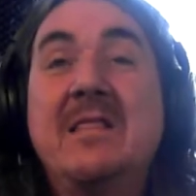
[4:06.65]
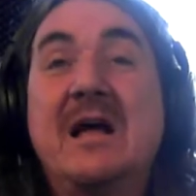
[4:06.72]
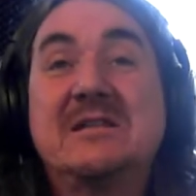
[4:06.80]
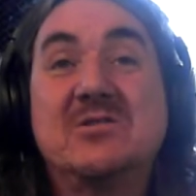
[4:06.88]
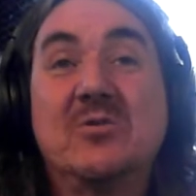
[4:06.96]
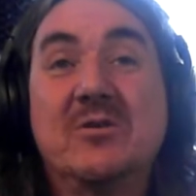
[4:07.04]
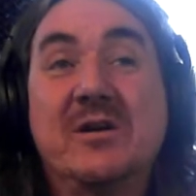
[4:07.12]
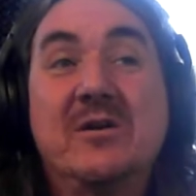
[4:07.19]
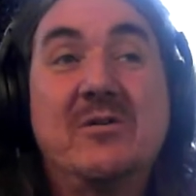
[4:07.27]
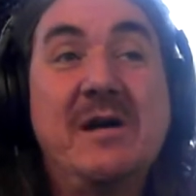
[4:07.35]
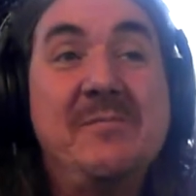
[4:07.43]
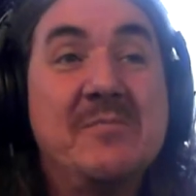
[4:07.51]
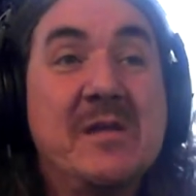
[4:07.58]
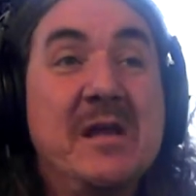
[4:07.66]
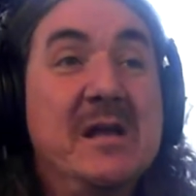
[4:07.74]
That sort of thing, all right?